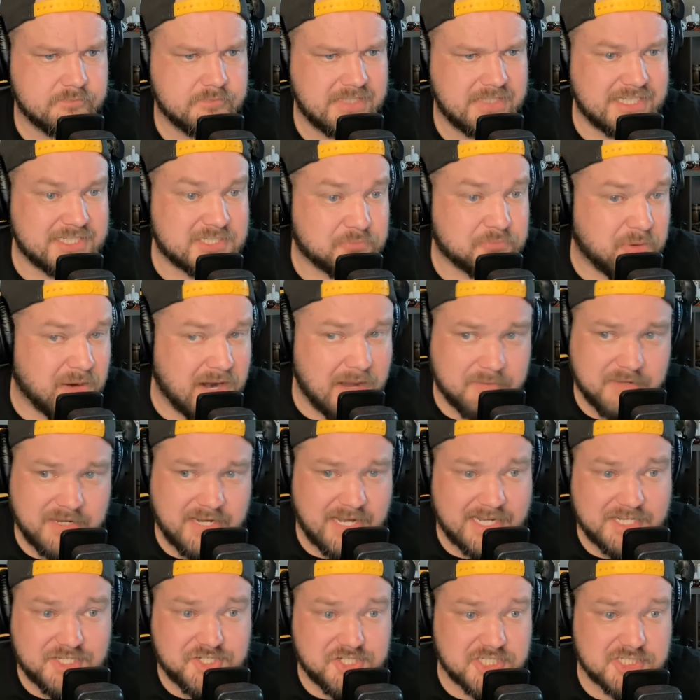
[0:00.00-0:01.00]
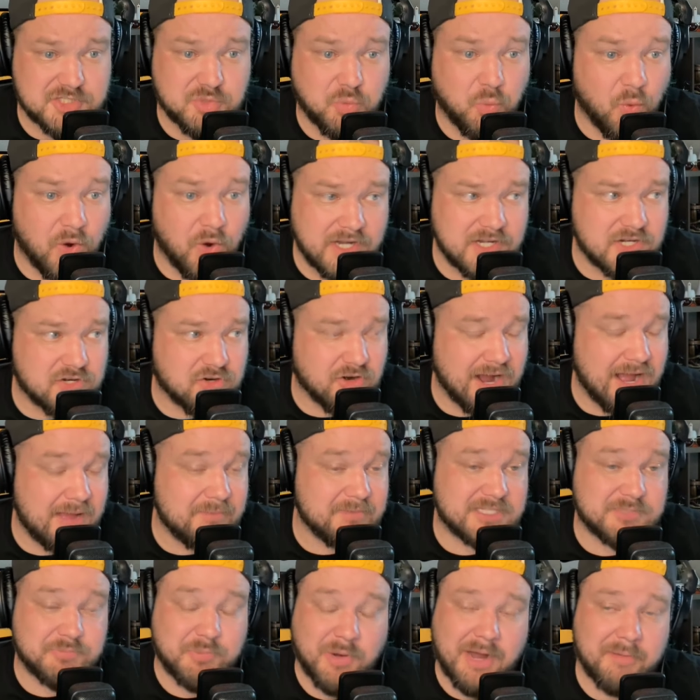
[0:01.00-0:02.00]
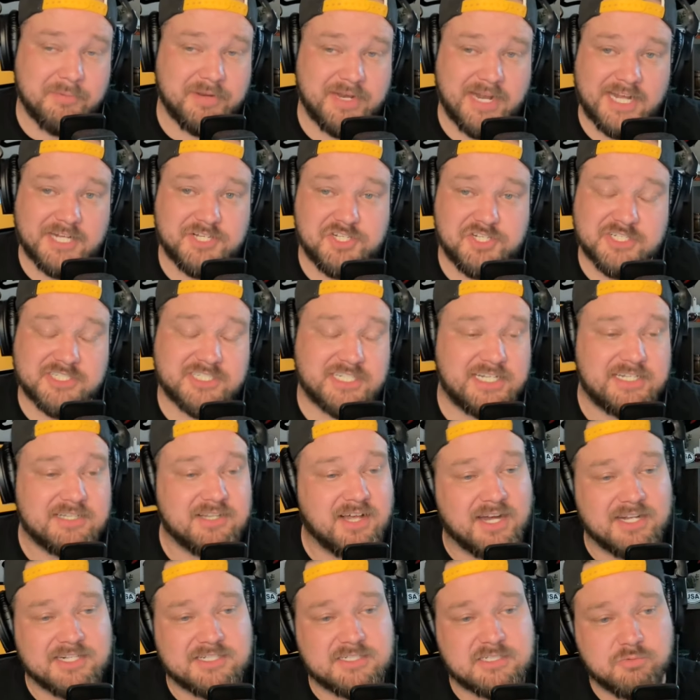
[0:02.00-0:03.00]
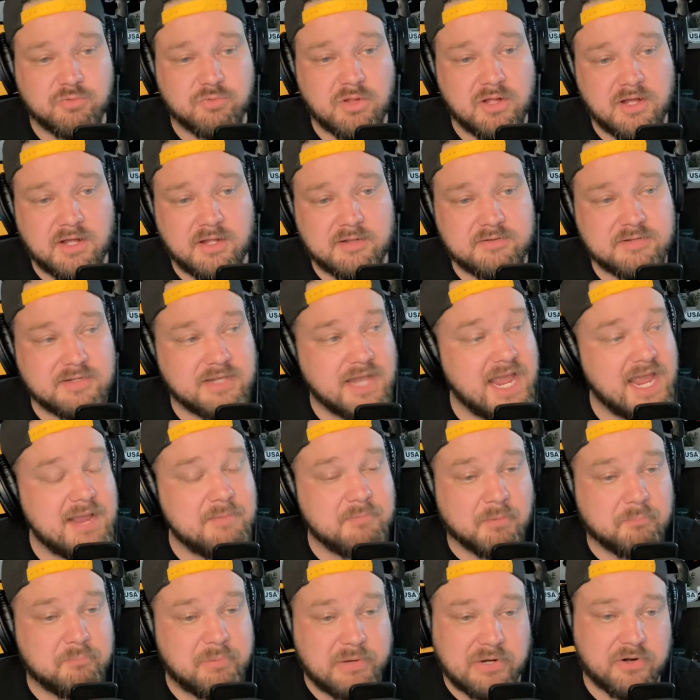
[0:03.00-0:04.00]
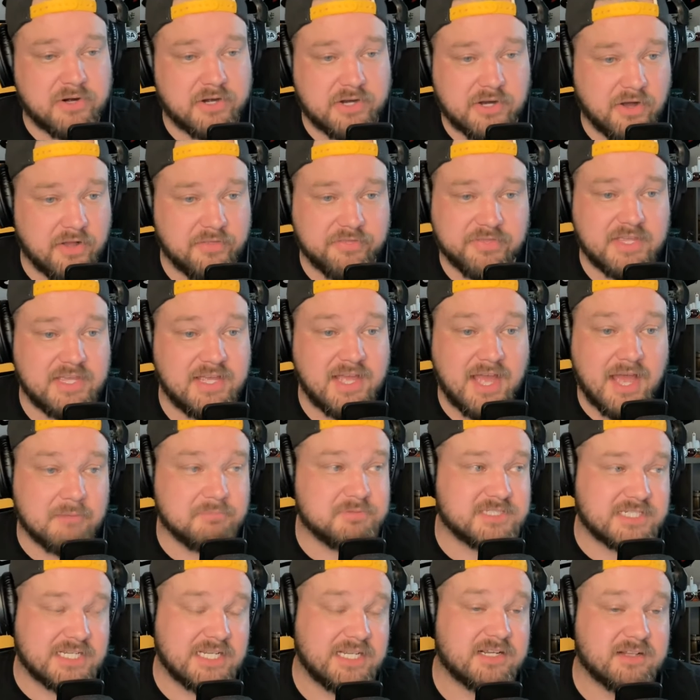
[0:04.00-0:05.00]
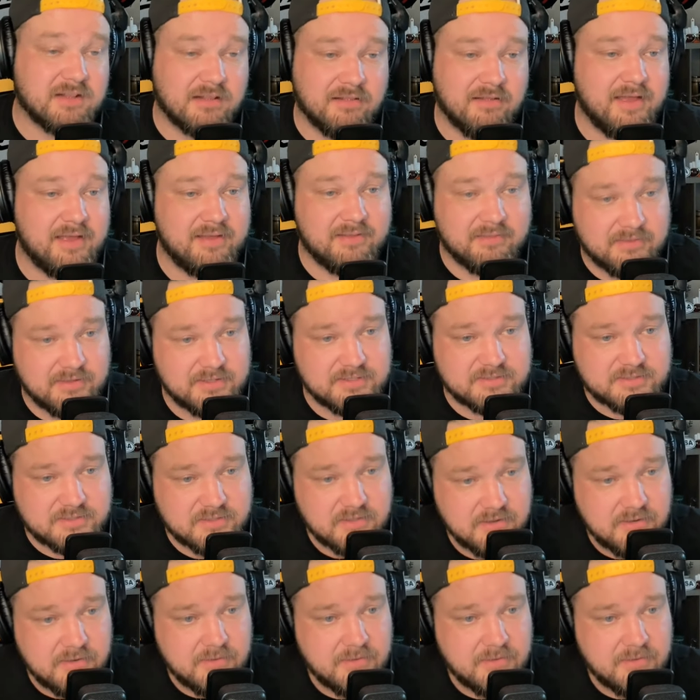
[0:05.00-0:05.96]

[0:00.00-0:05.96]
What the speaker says: It's probably not just one crime. It's probably not just Elon's name appearing on the Epstein client list.